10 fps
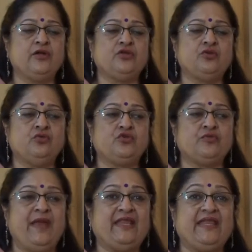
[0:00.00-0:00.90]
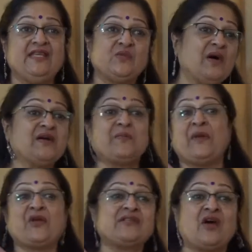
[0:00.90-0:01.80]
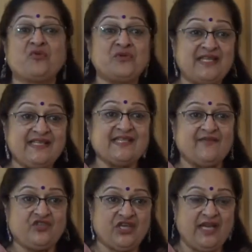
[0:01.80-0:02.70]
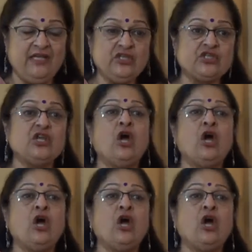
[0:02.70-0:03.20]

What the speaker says: to make things work because our routines have changed.